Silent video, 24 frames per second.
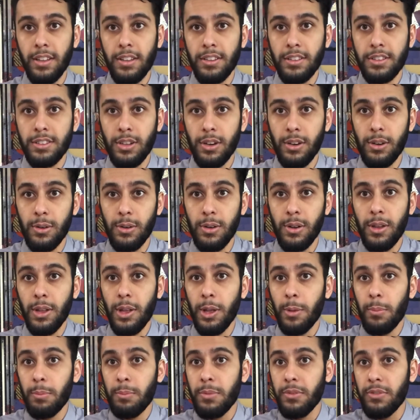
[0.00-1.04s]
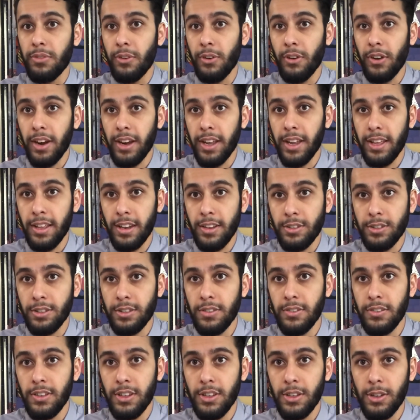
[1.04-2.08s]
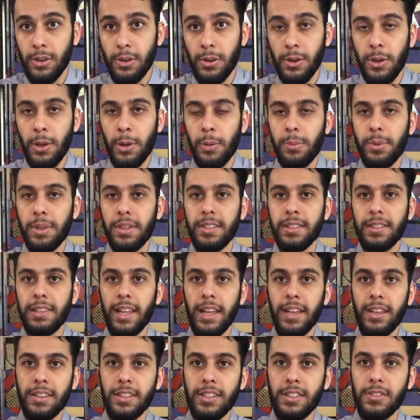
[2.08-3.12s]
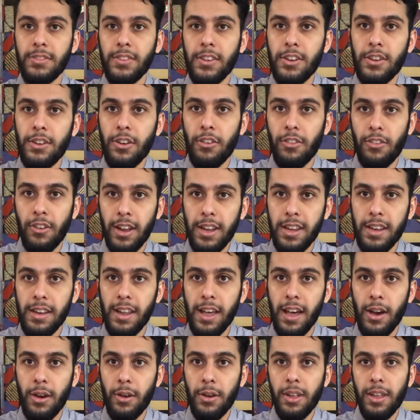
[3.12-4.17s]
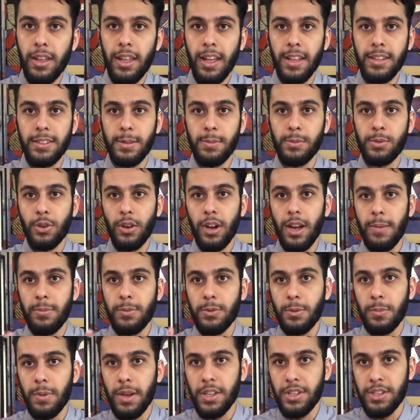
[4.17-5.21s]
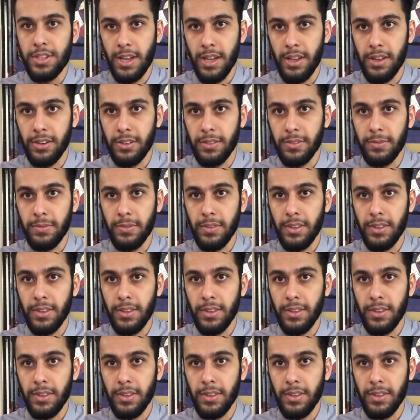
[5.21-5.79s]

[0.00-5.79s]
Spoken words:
So before I get into the video, please like this video right now and subscribe to my channel.